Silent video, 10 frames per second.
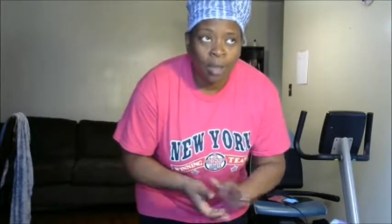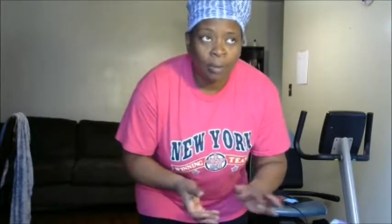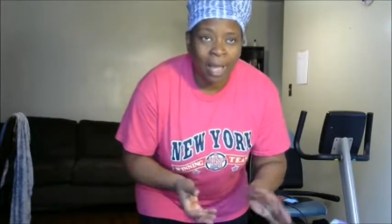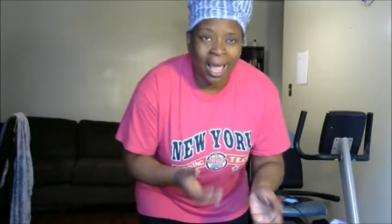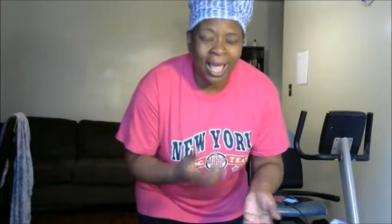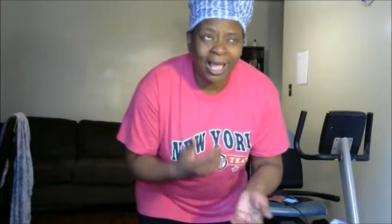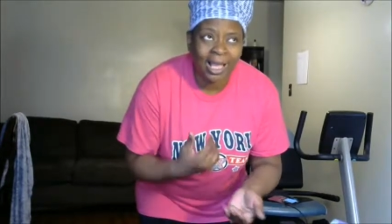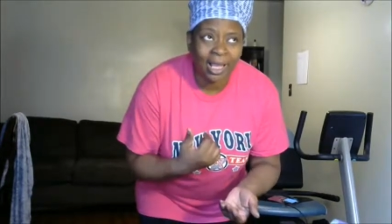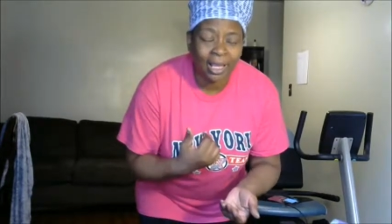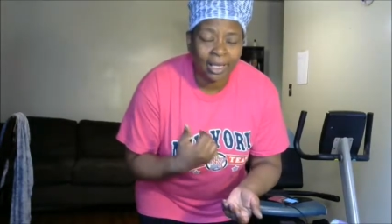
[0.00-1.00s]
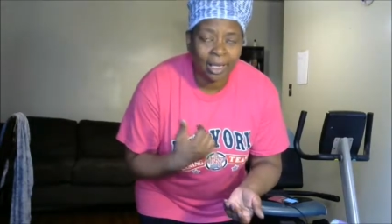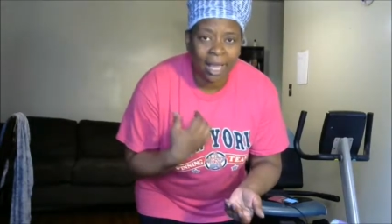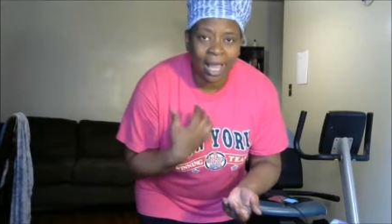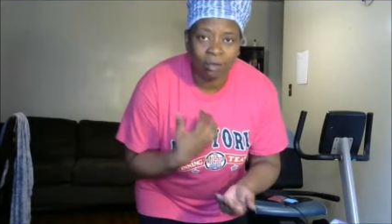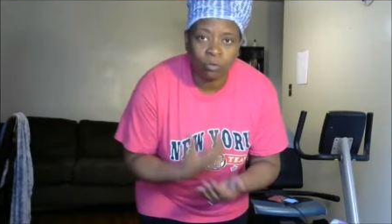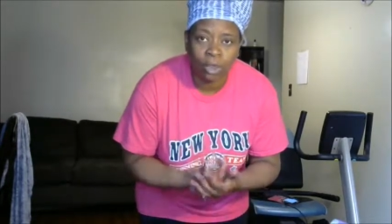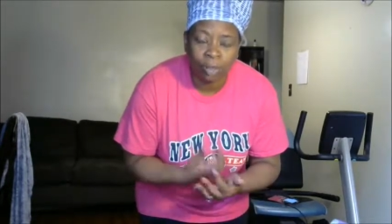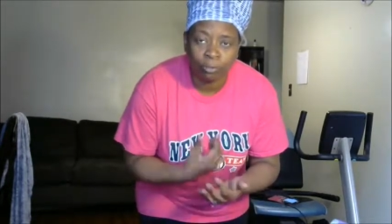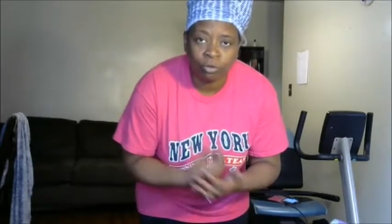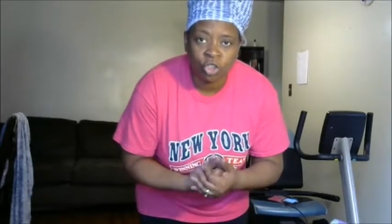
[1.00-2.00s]
But I, I really
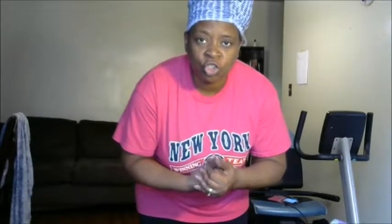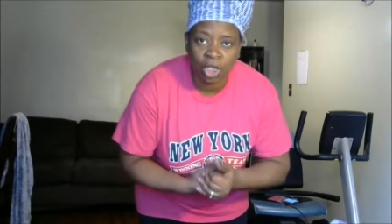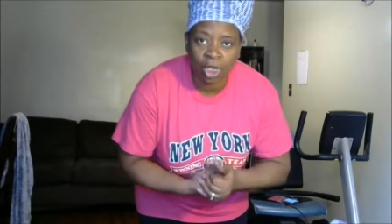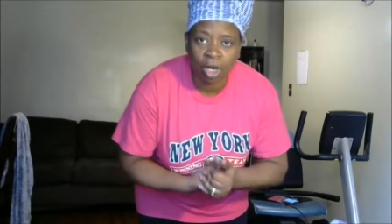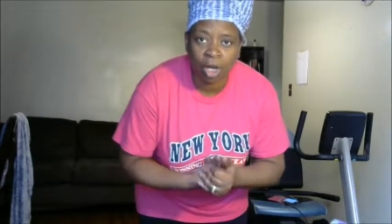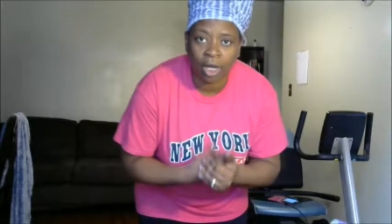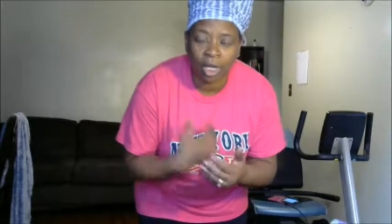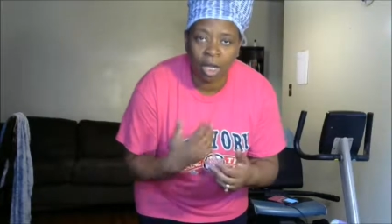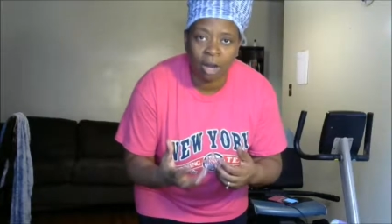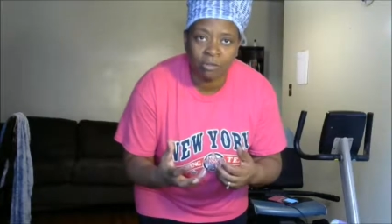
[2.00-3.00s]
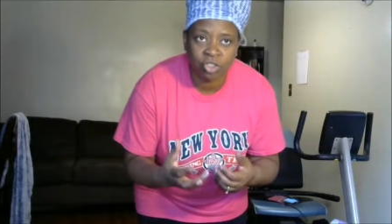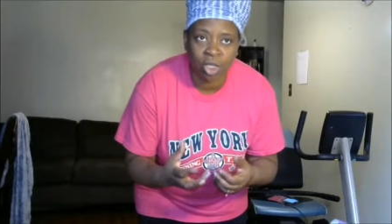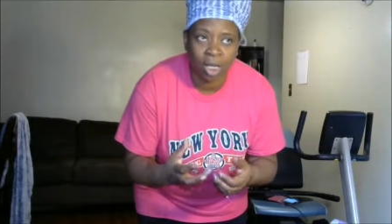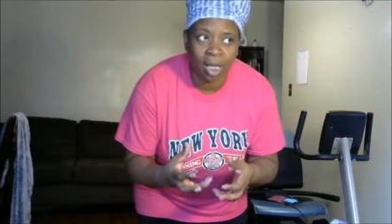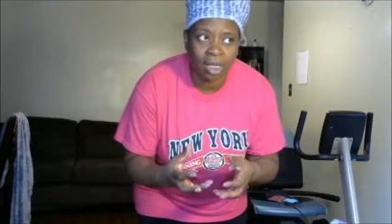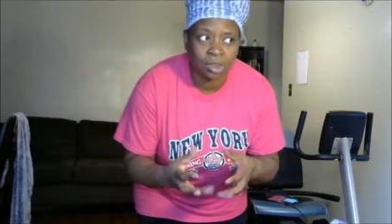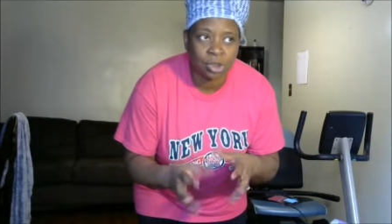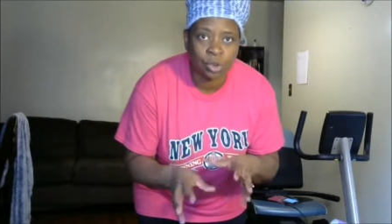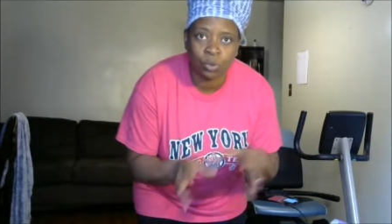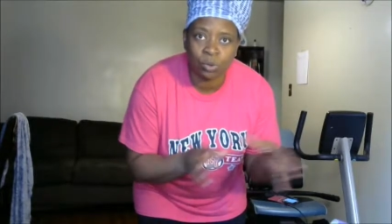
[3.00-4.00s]
appreciate her encouraging us
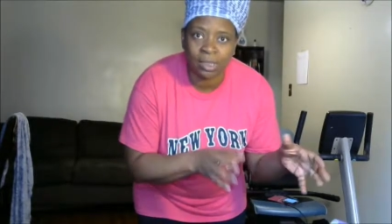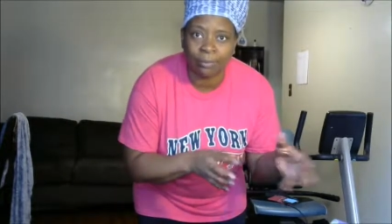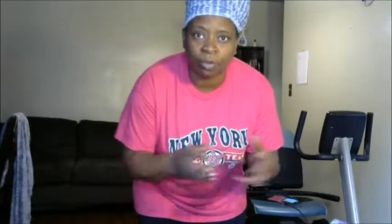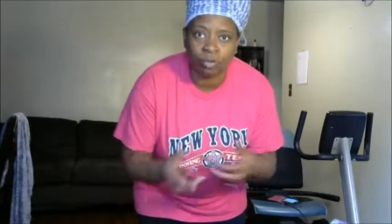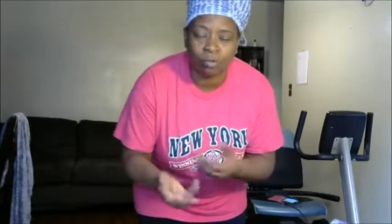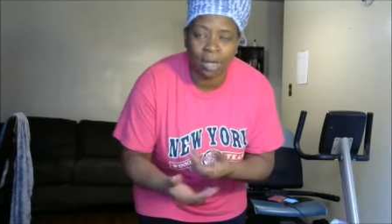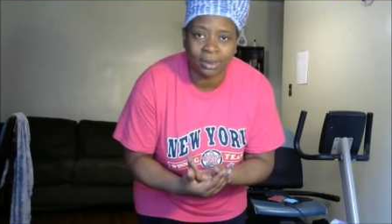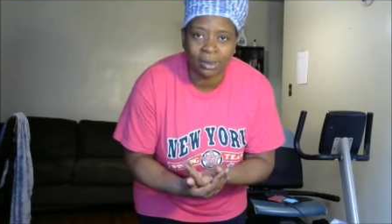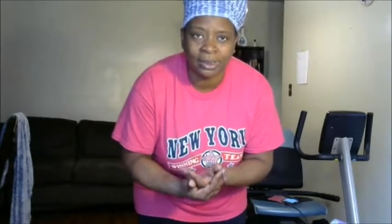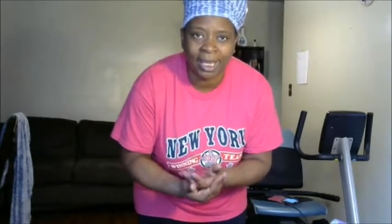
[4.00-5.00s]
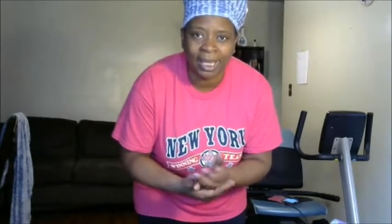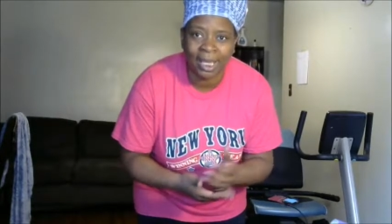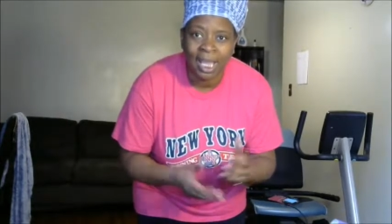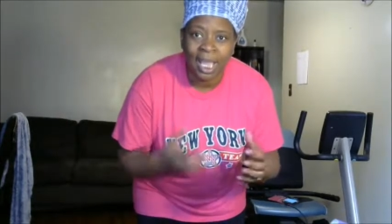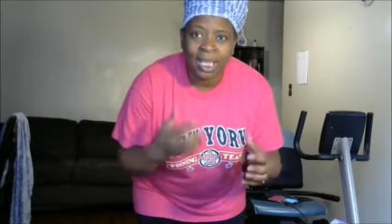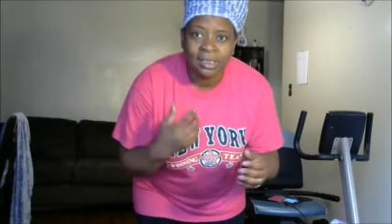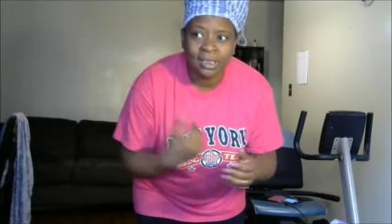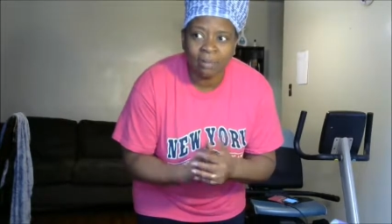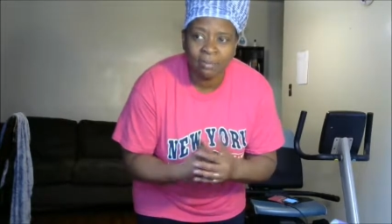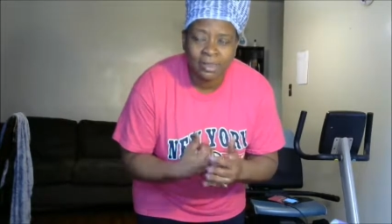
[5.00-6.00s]
to do something throughout the day.
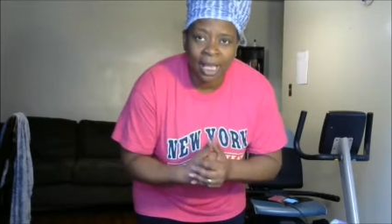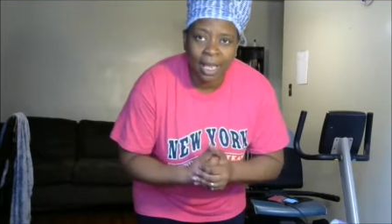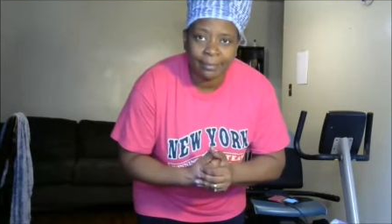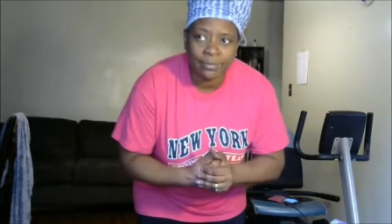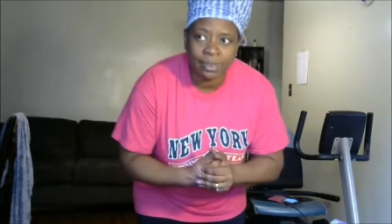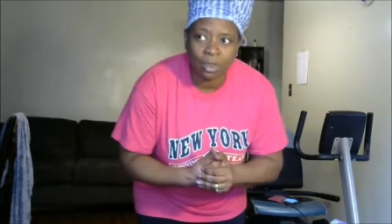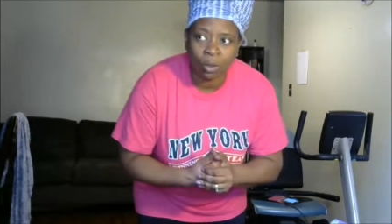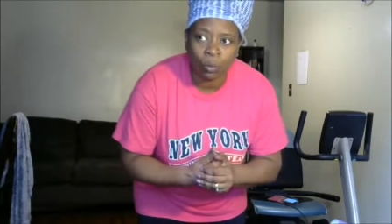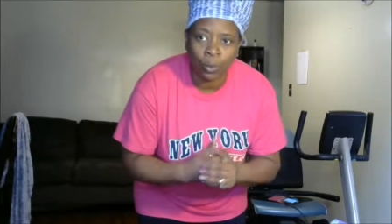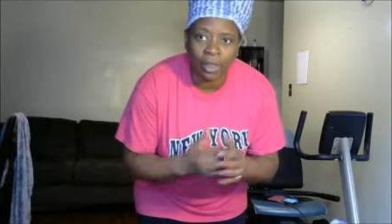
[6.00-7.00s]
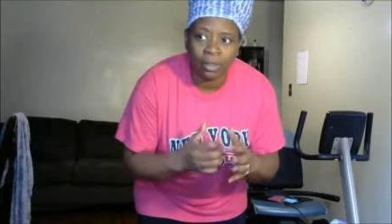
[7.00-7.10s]
Sometimes we,